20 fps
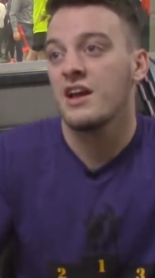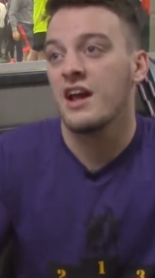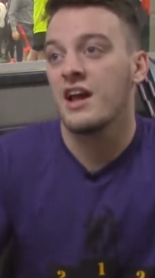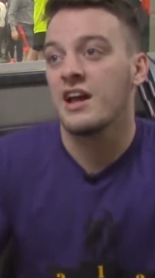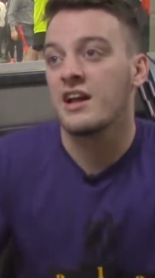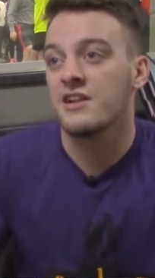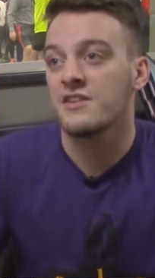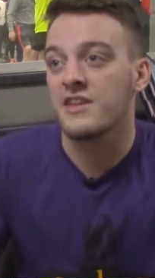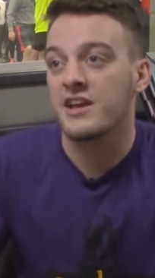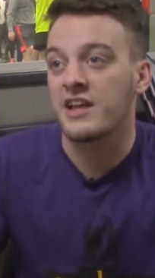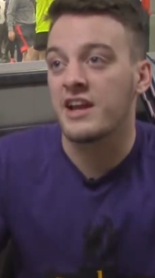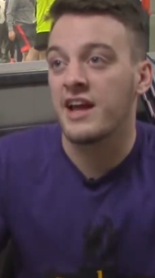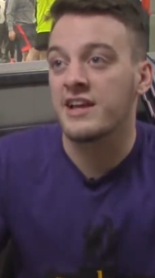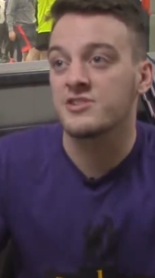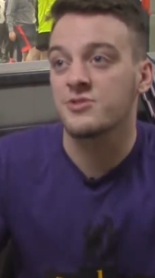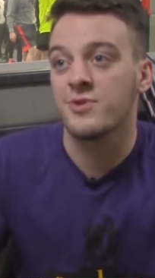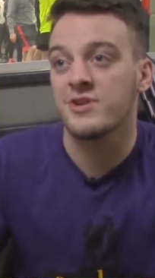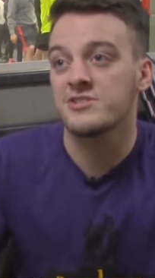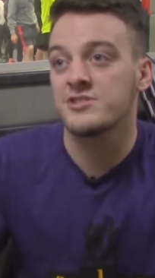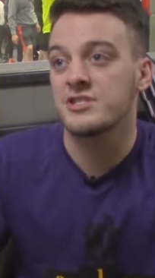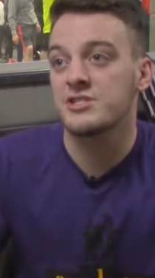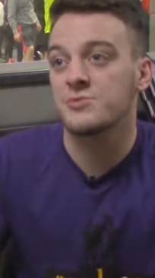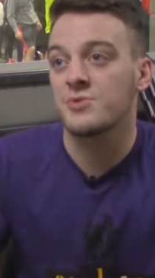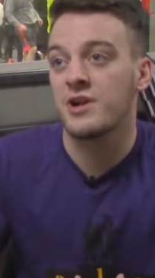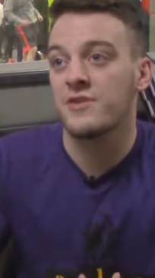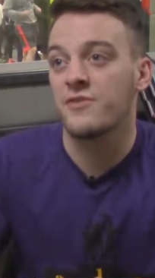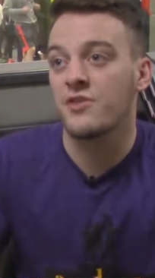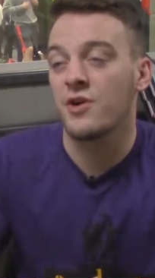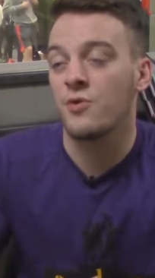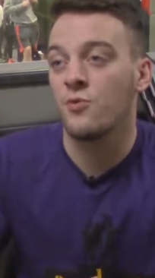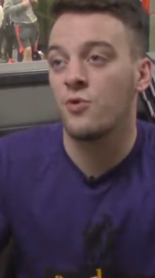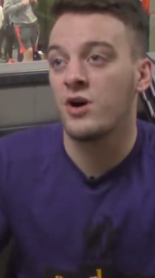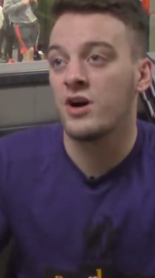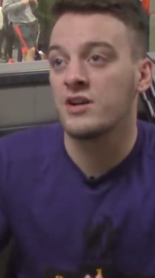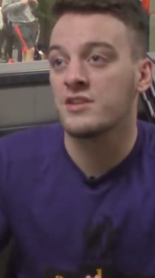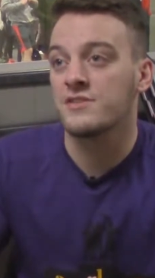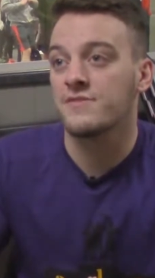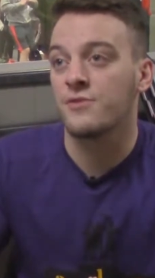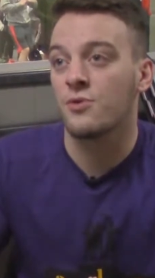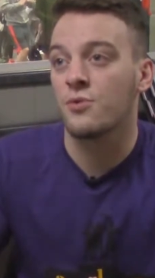And they can ask questions whenever they
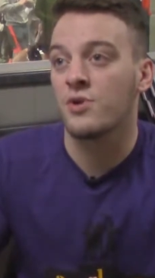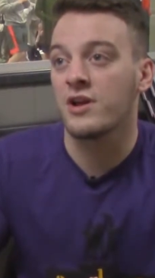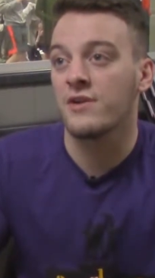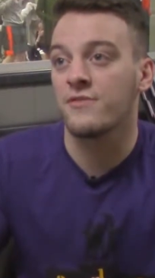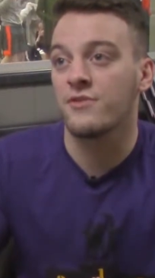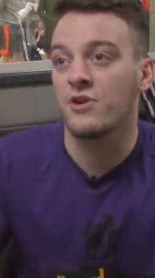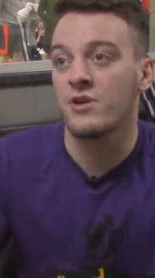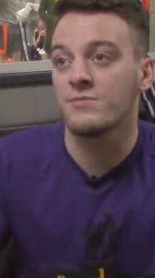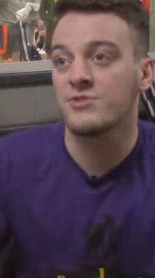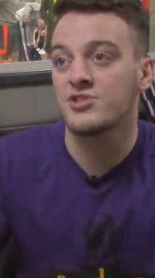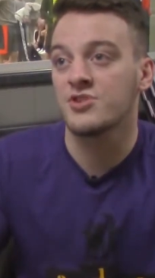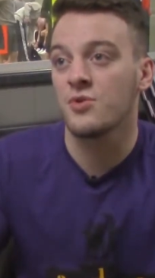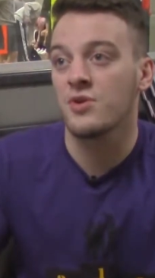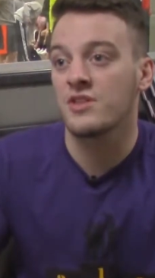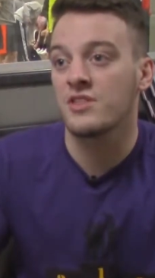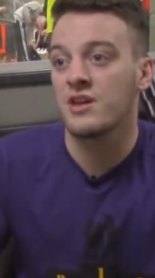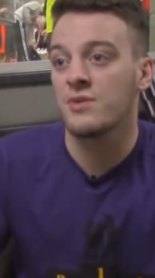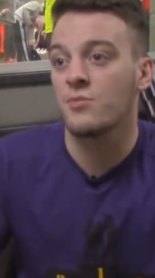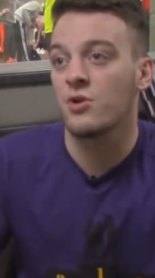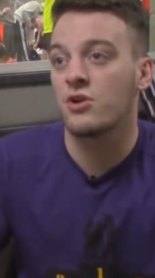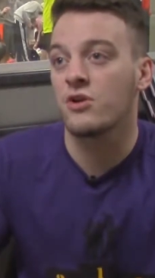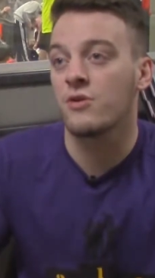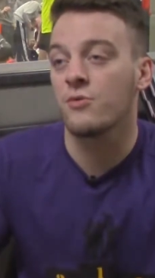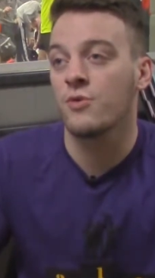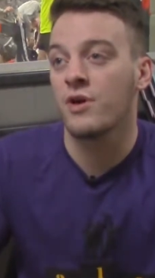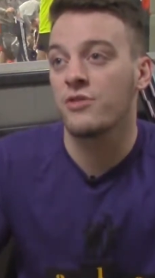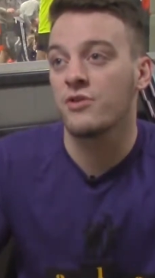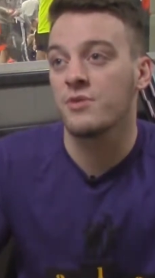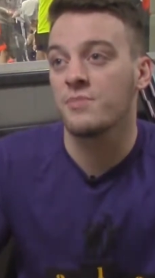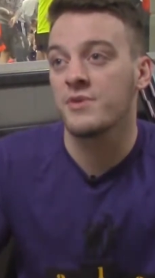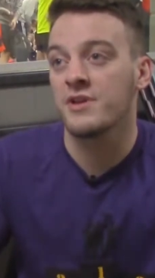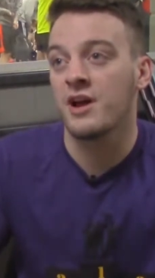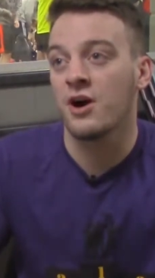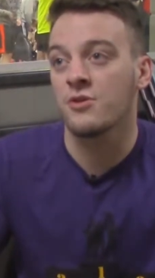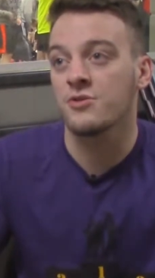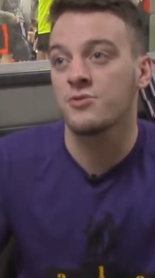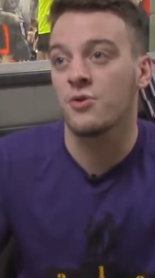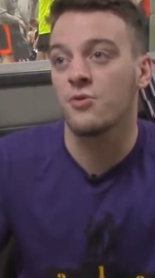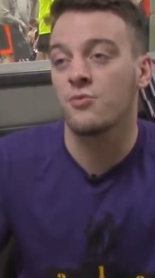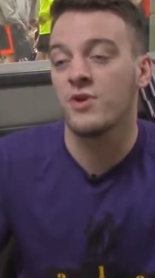want for whatever I'm showing them, whether it be
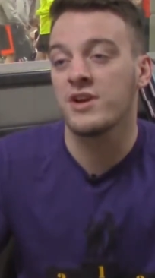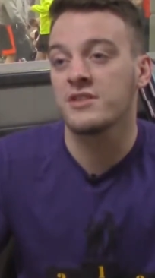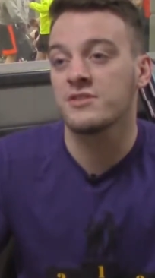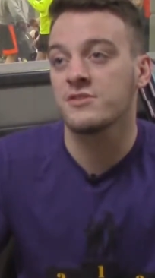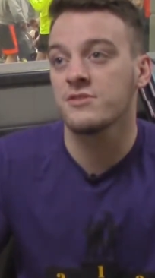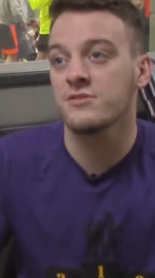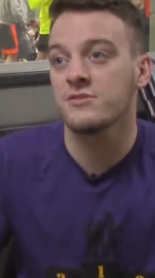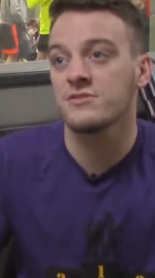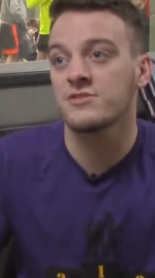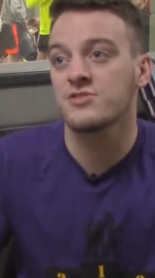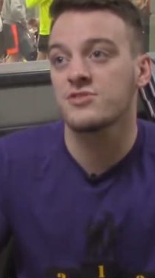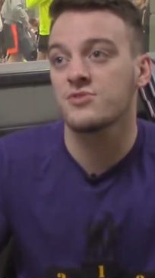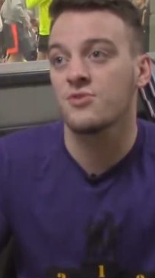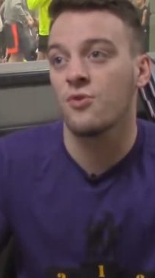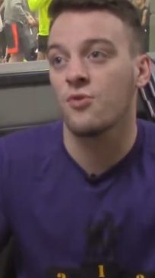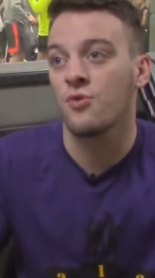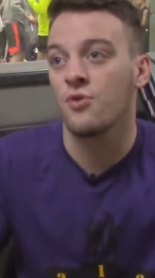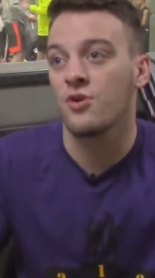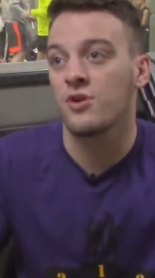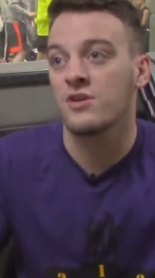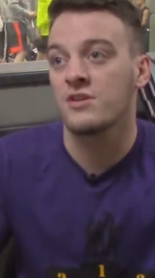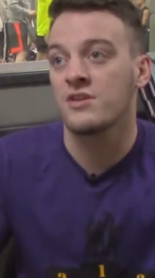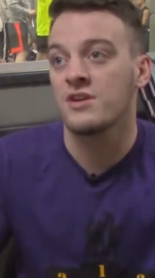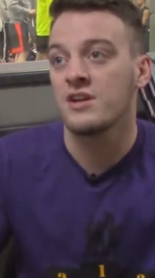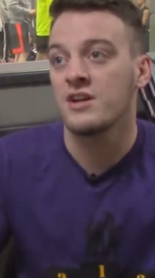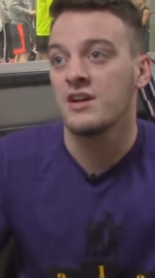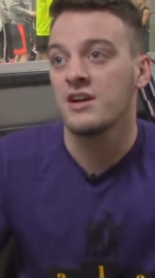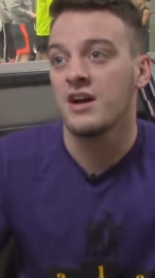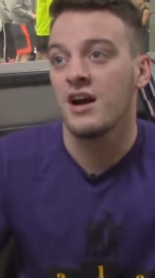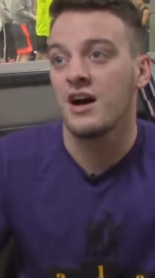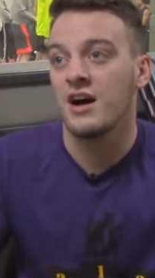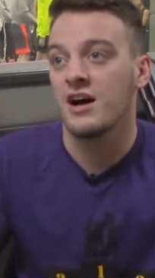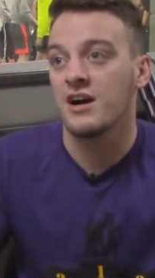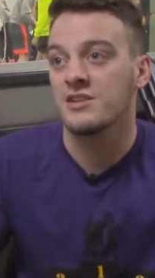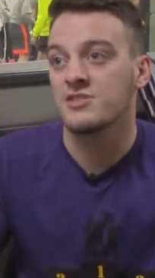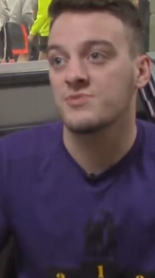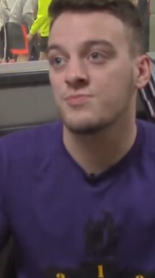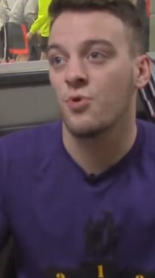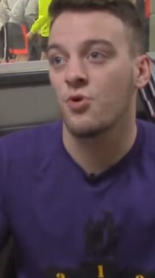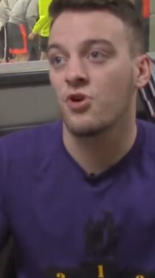outdoor rentals or
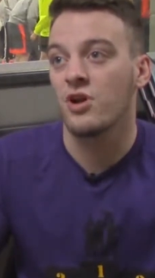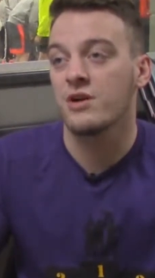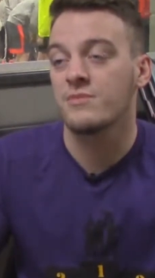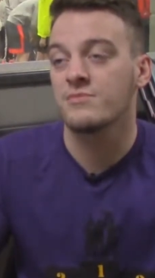a sport